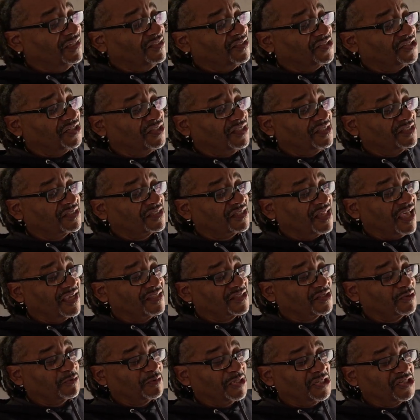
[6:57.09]
She has
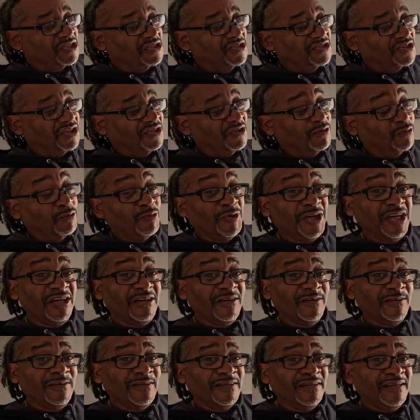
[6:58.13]
slide serrations in the
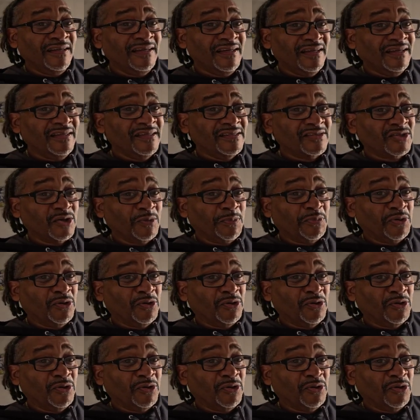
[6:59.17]
rear, so